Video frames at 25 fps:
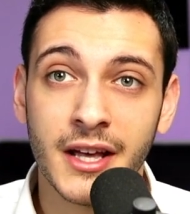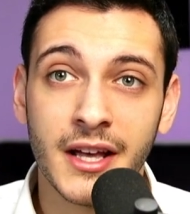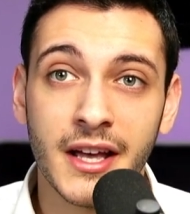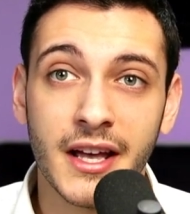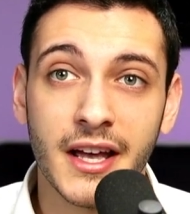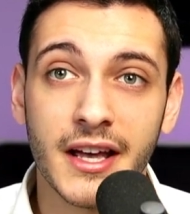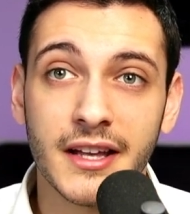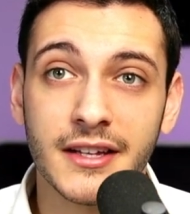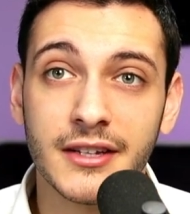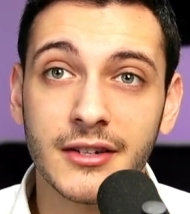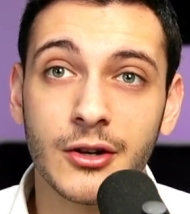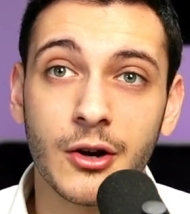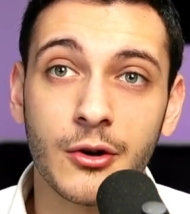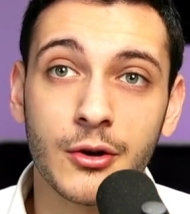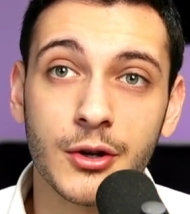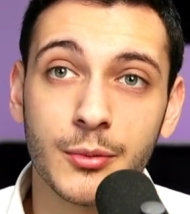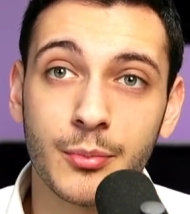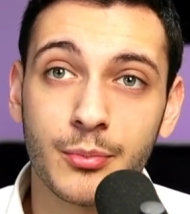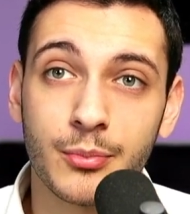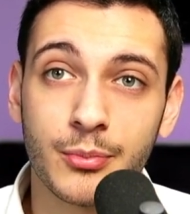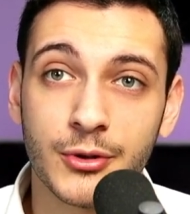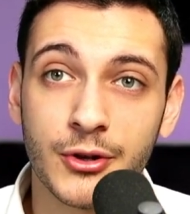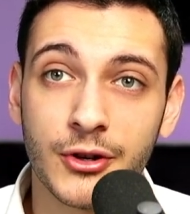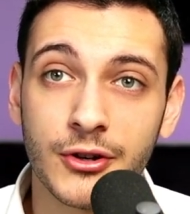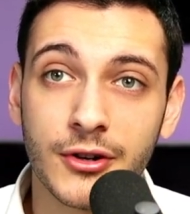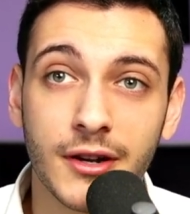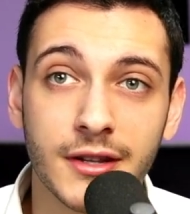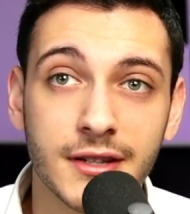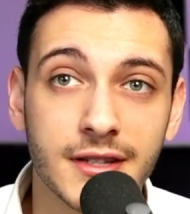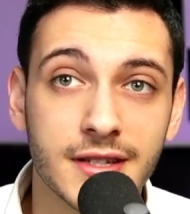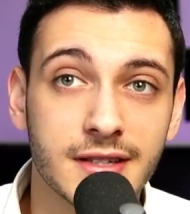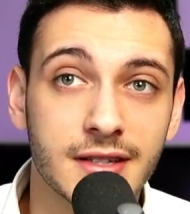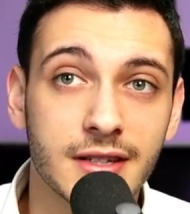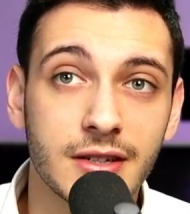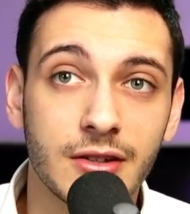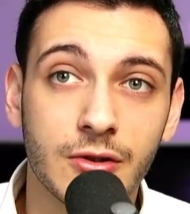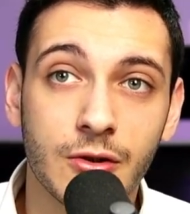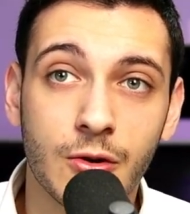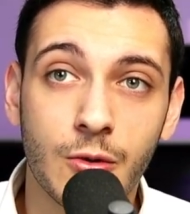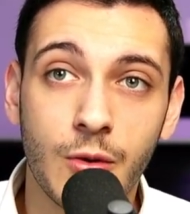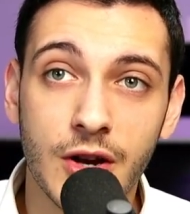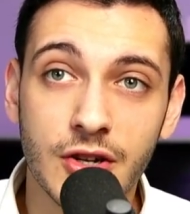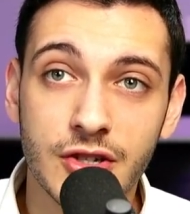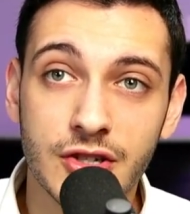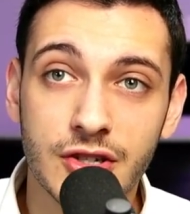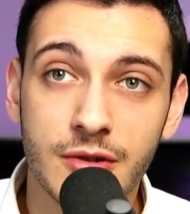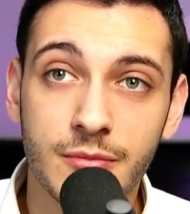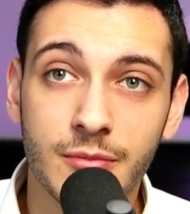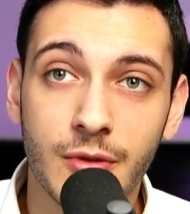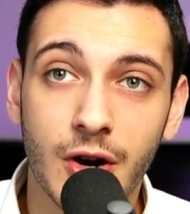You know, you turn on this little
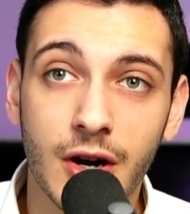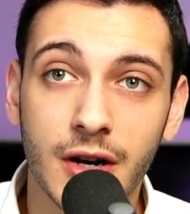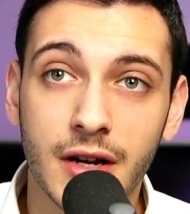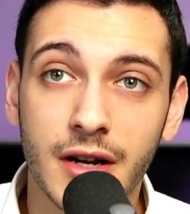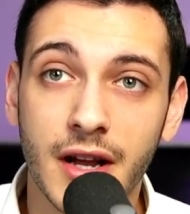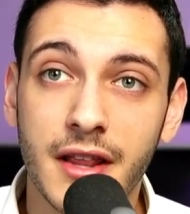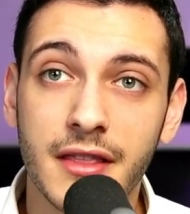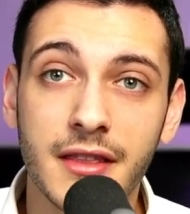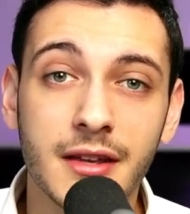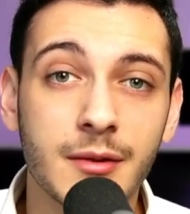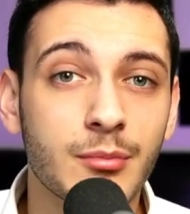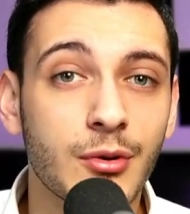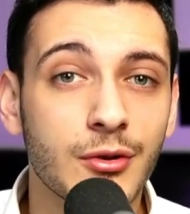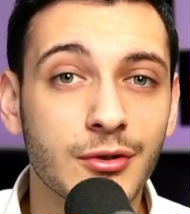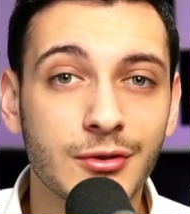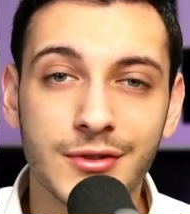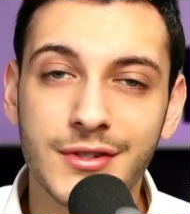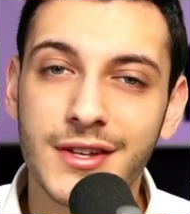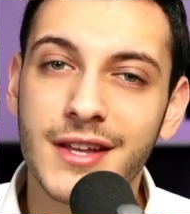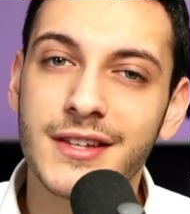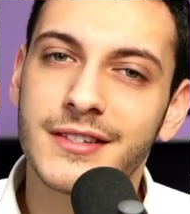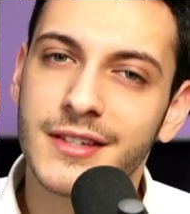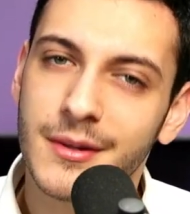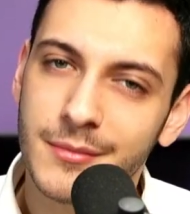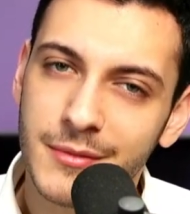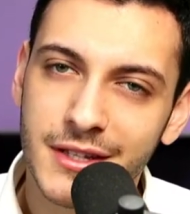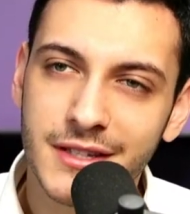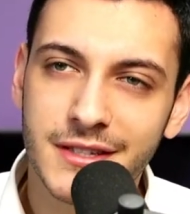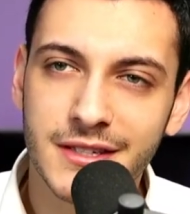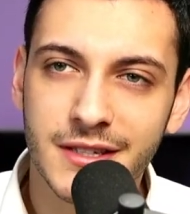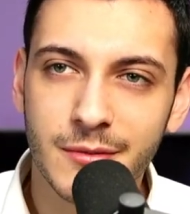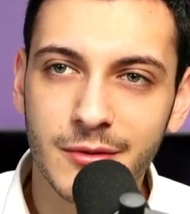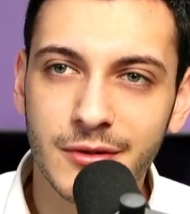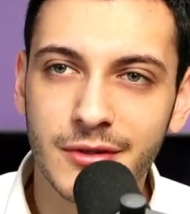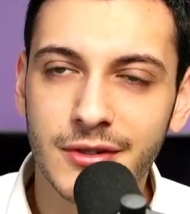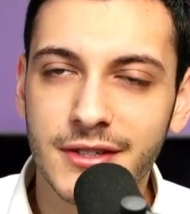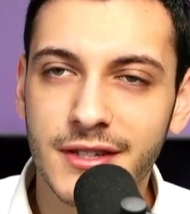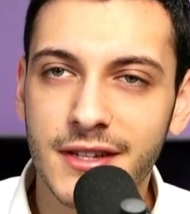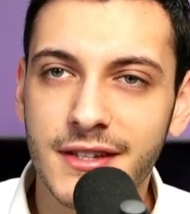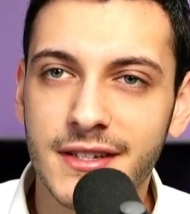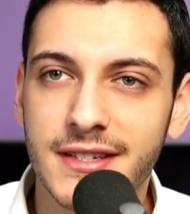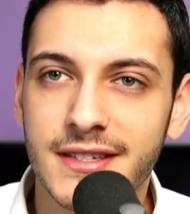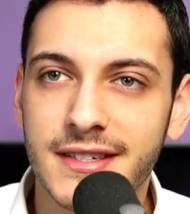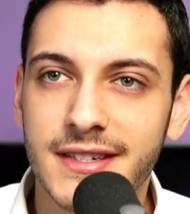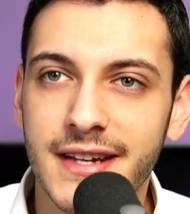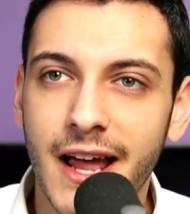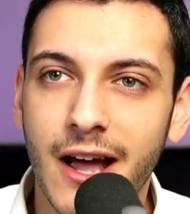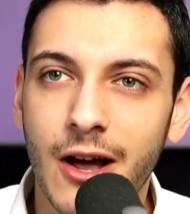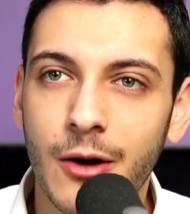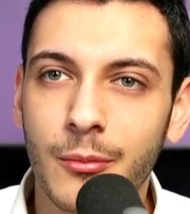question mark. I think Pro Tools has something similar to this
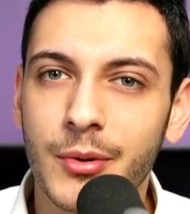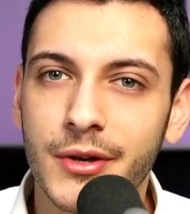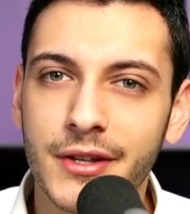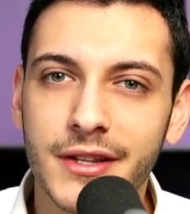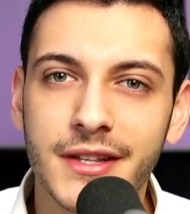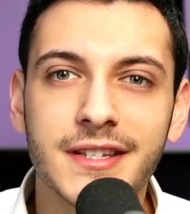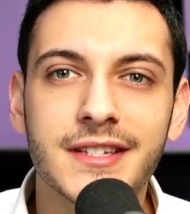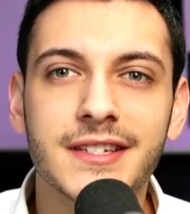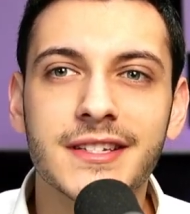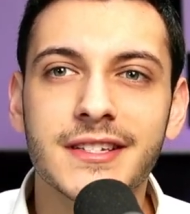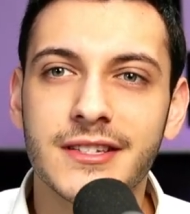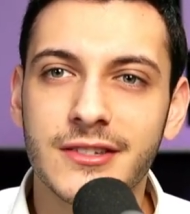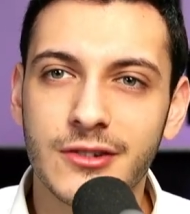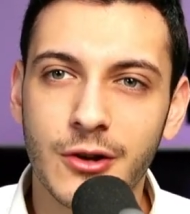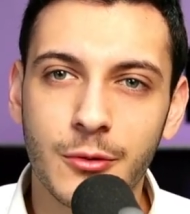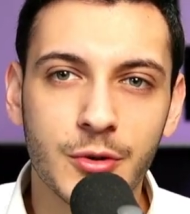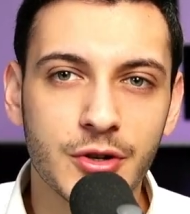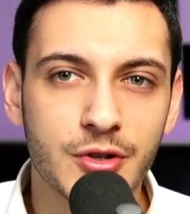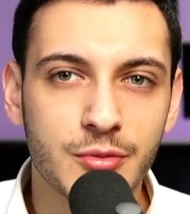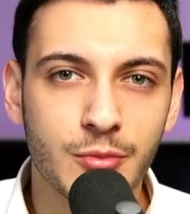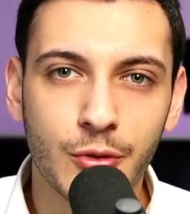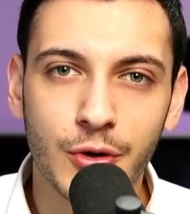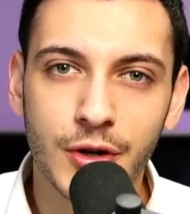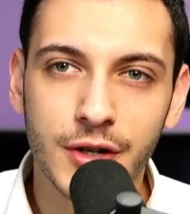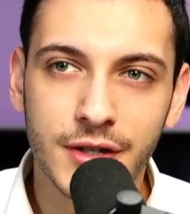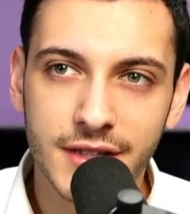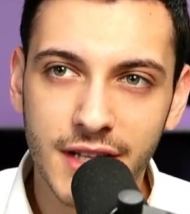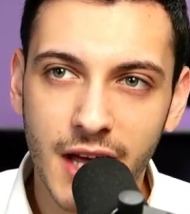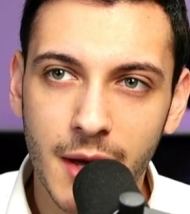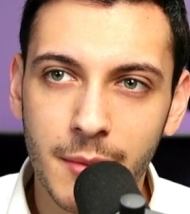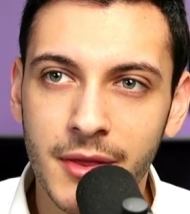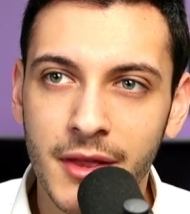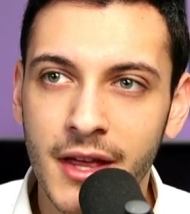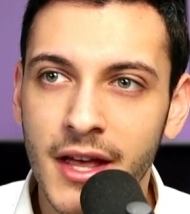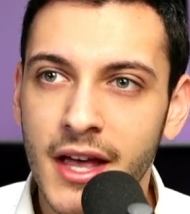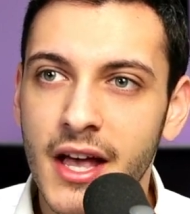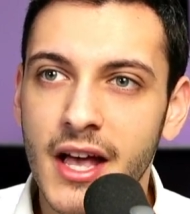now, but this is so much more in depth.